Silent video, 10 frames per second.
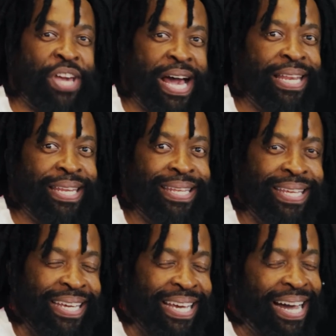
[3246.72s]
Mtshali,
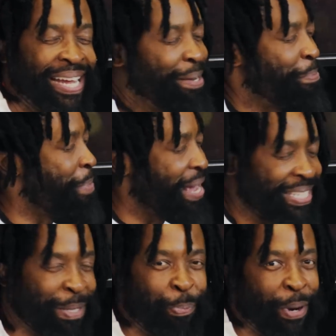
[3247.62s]
an
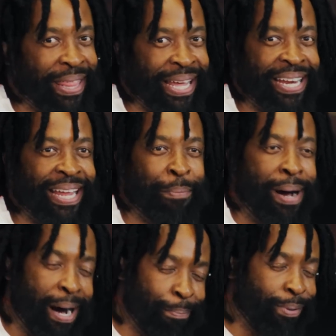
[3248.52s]
amazing brother, and I'm
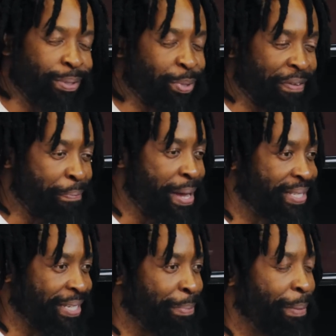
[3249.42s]
humbled to have
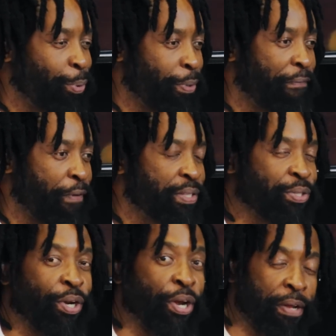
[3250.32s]
met him. I'm looking forward
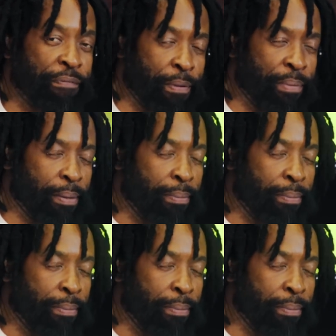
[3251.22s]
to learning from